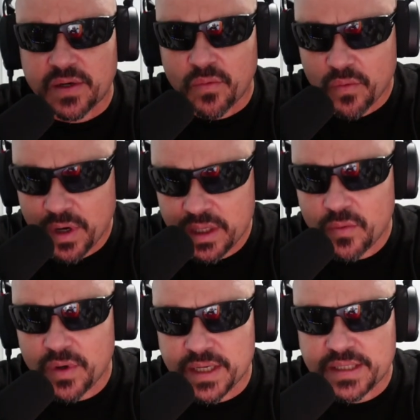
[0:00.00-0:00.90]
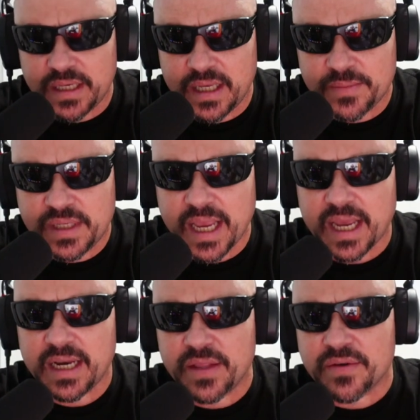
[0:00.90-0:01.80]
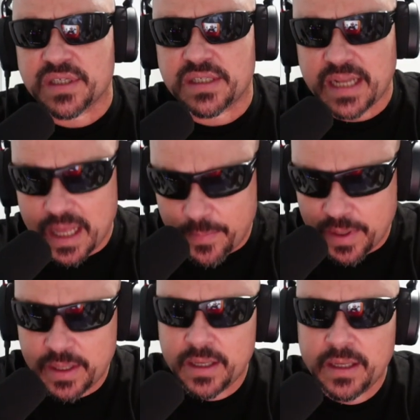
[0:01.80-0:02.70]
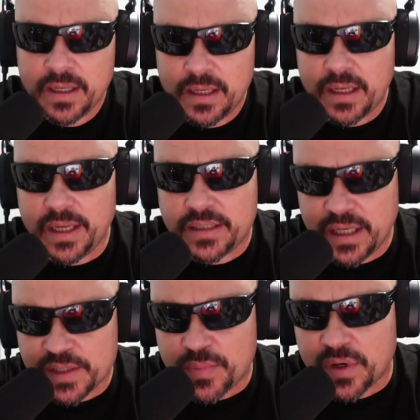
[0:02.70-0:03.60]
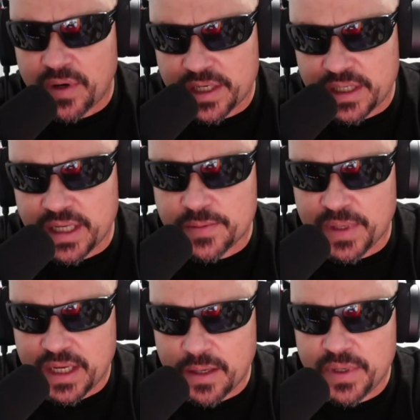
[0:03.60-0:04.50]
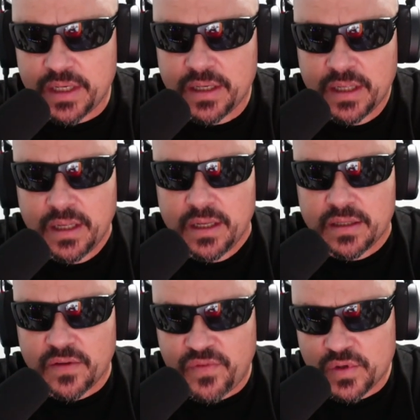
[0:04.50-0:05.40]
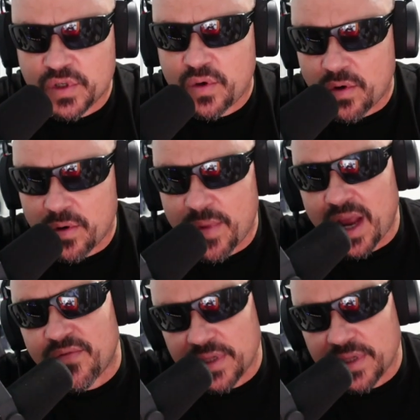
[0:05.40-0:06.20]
I really want to see him take another step into his progression as becoming the future quarterback for the